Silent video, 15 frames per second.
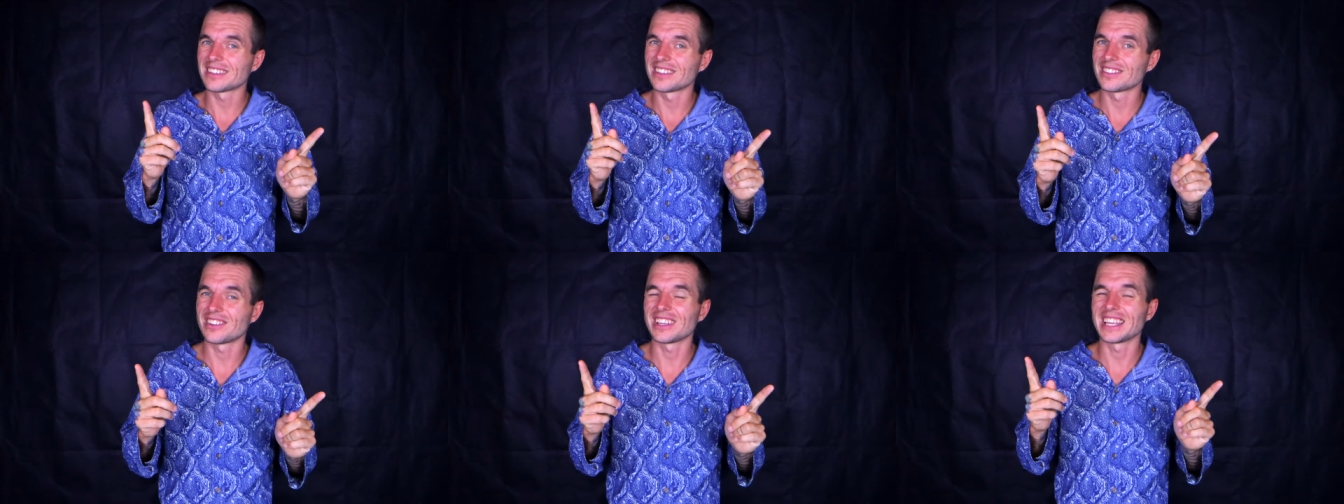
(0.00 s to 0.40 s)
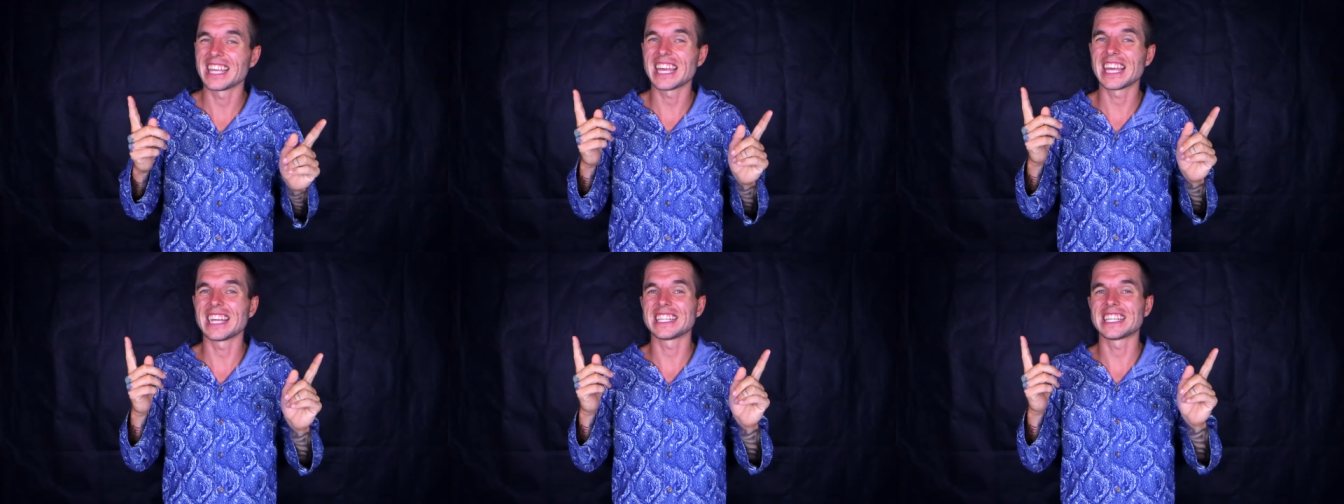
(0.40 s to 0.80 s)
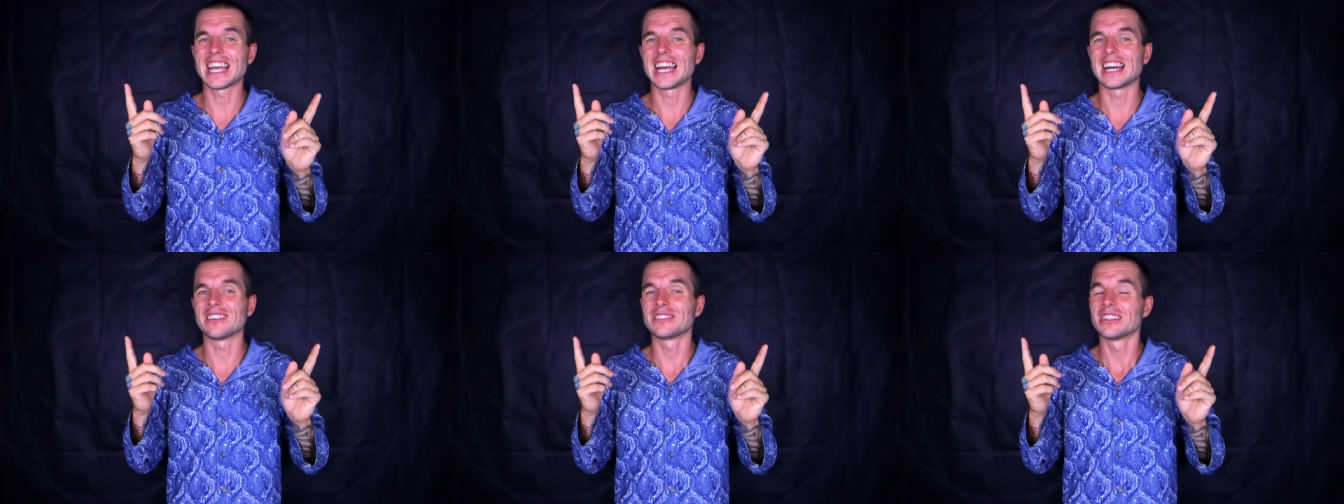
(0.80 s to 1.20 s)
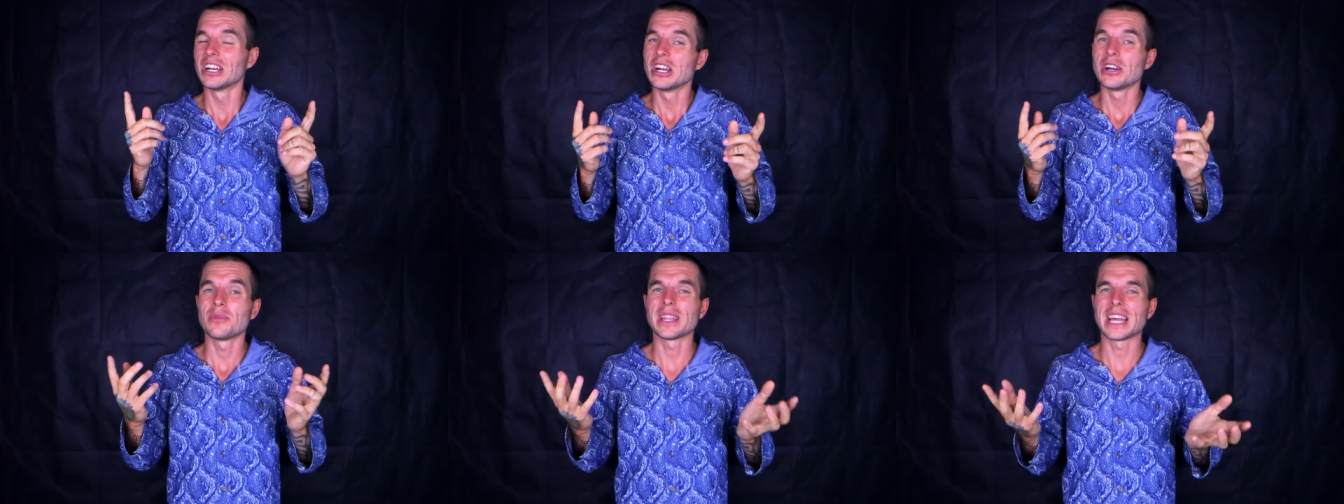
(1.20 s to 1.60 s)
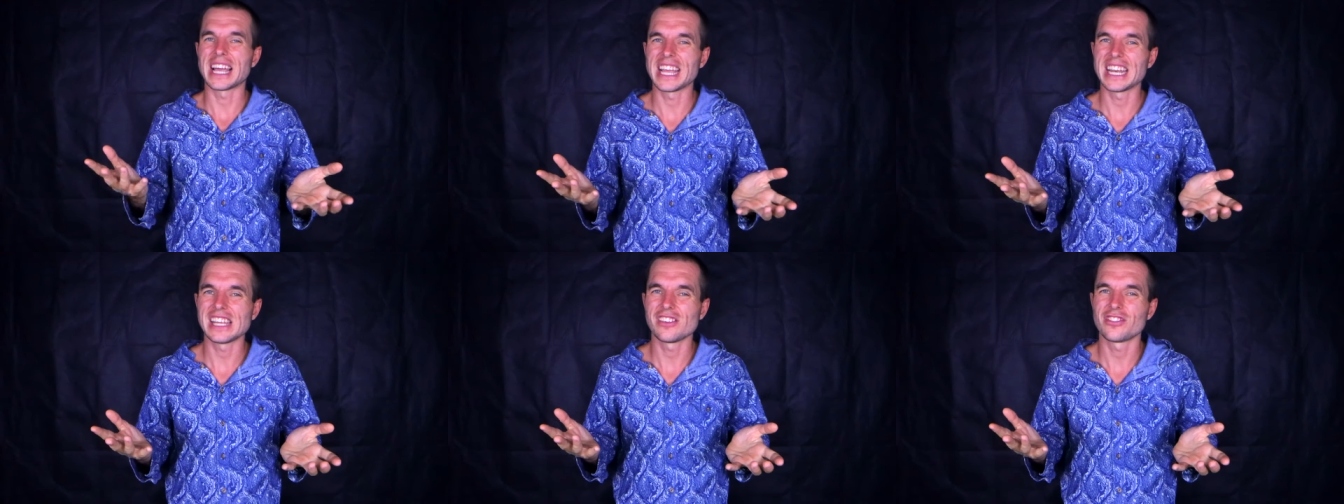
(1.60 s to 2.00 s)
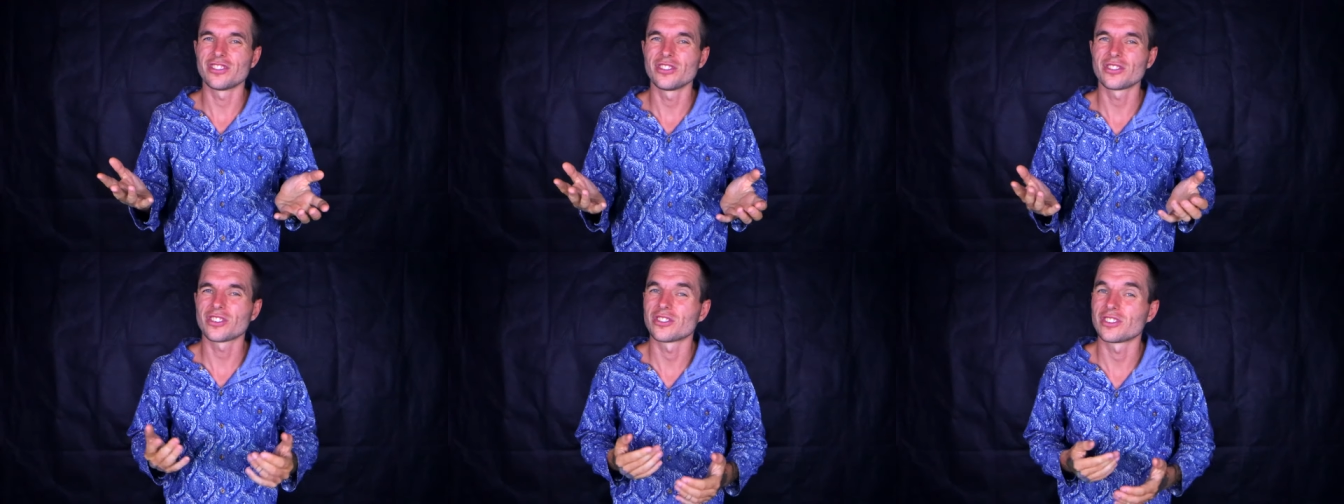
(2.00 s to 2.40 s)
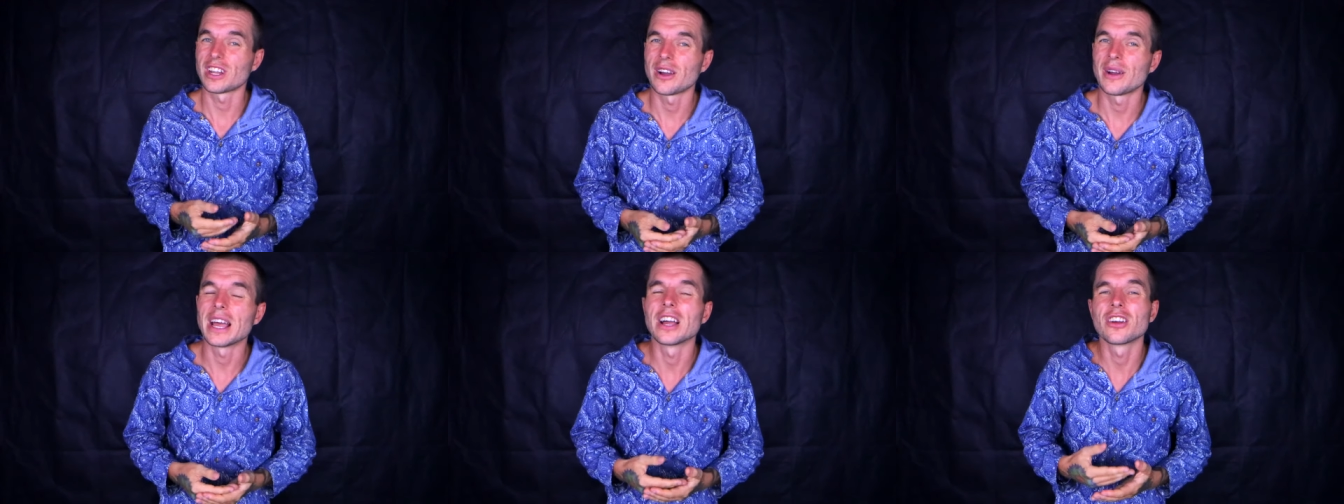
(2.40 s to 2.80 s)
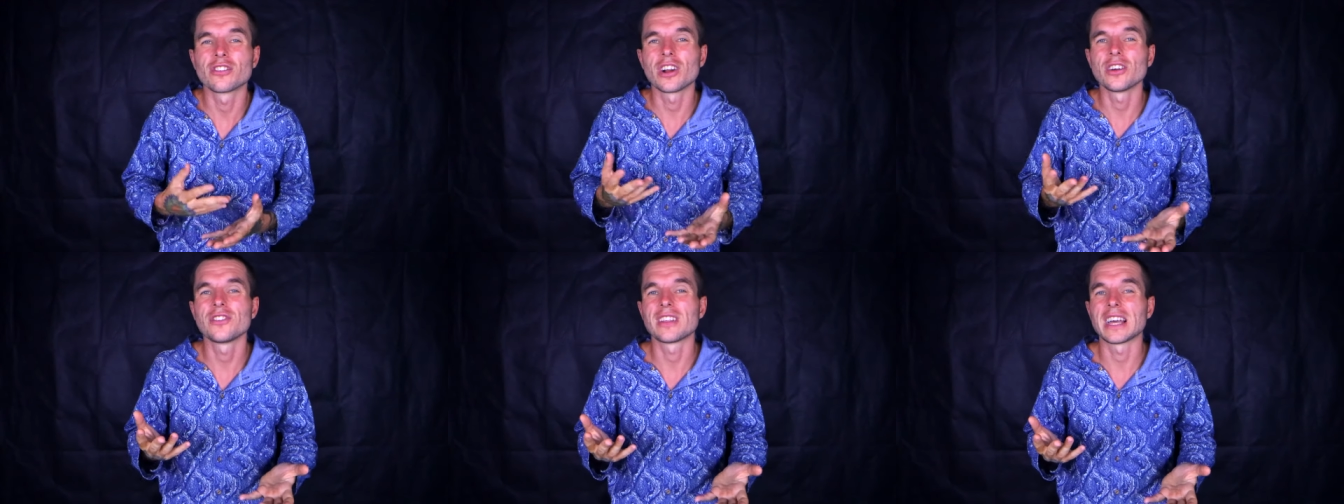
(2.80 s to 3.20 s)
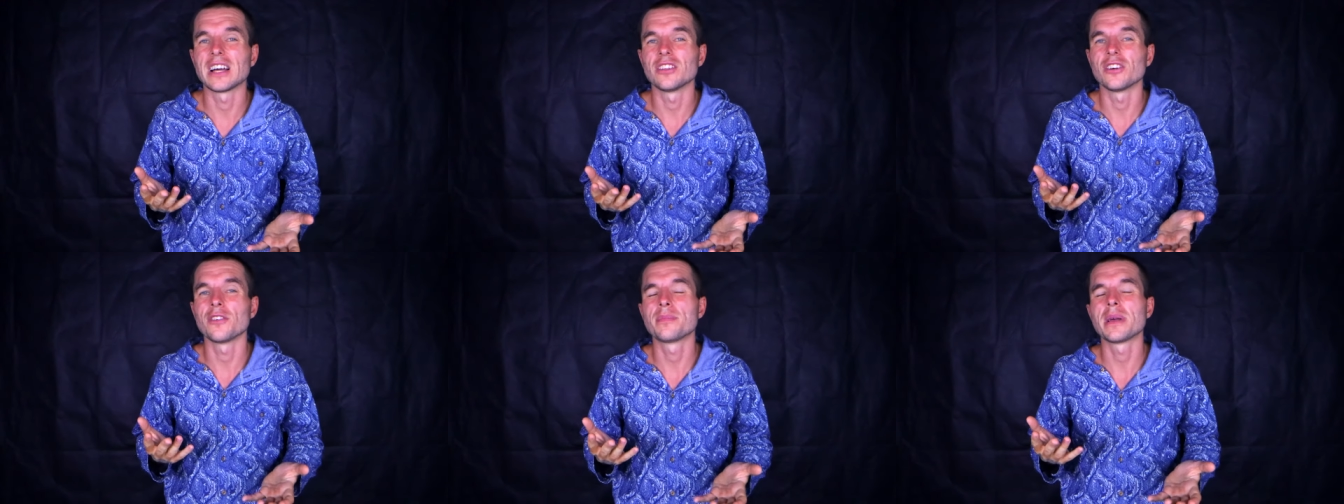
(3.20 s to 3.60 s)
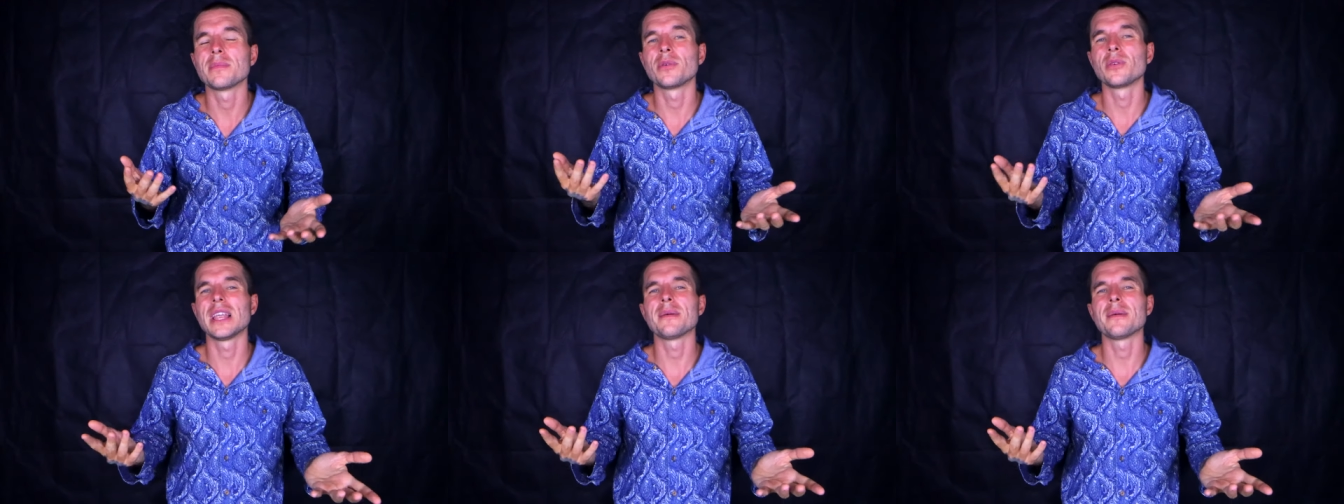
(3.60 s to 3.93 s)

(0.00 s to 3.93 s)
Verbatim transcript: so you can get it down without any issues, because I know it grosses out a lot of people,